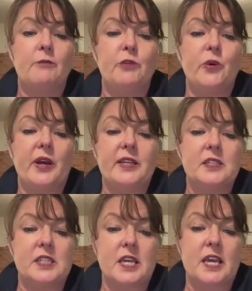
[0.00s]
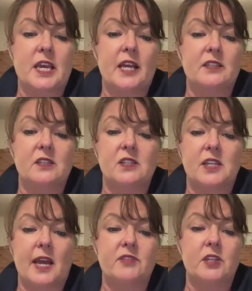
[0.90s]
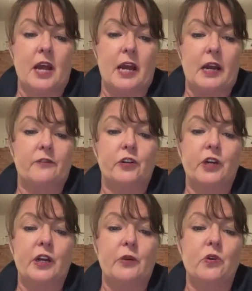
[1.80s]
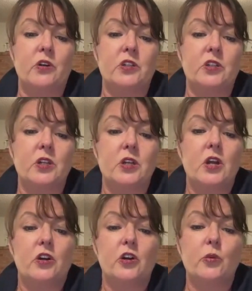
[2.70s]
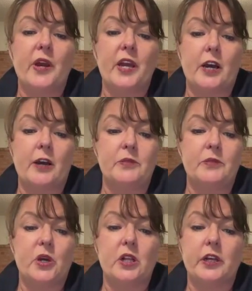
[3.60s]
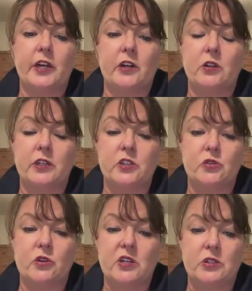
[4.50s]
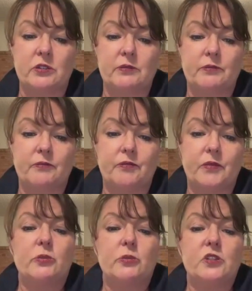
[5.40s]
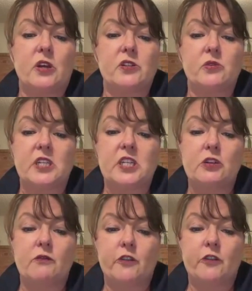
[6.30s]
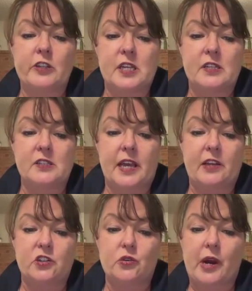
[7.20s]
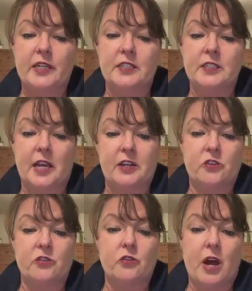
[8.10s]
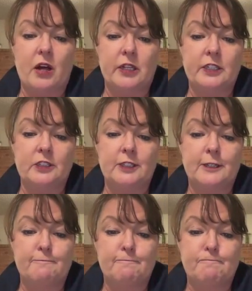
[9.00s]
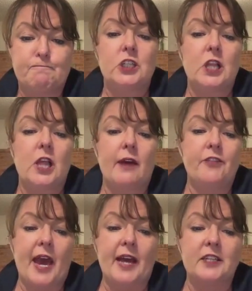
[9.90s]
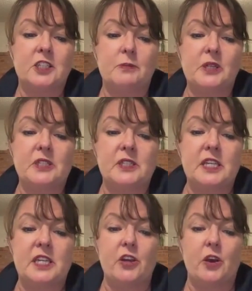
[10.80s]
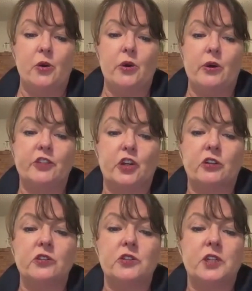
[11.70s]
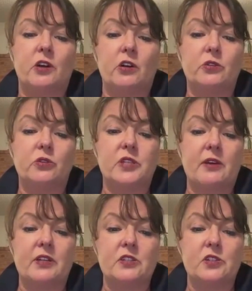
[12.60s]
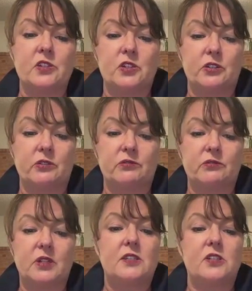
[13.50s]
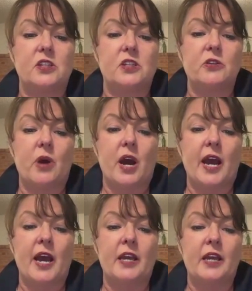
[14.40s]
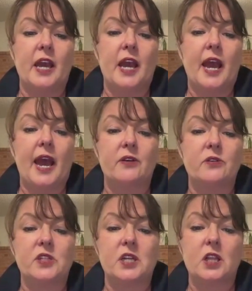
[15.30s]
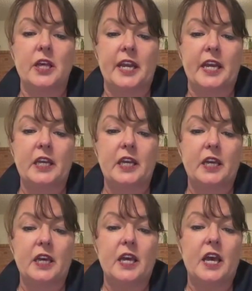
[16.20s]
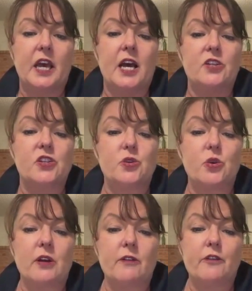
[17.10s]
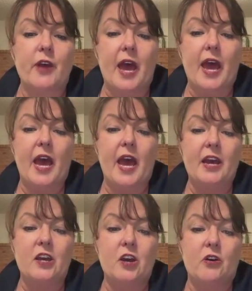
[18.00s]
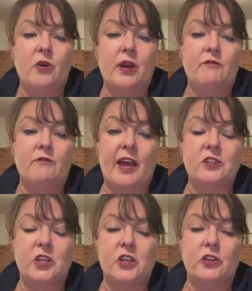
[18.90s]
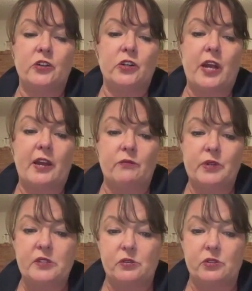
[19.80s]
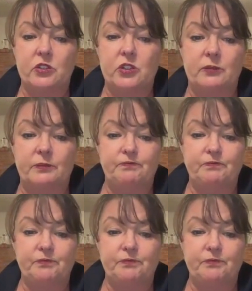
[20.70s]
MUSC as a staff stenographer and worked her way up to a clinical instructor. She was also teaching physics at Trident Technical College. She left that to be CEO of Charleston Ultrasound Institute. CUI housed a clinic, a school of echo and vascular and research.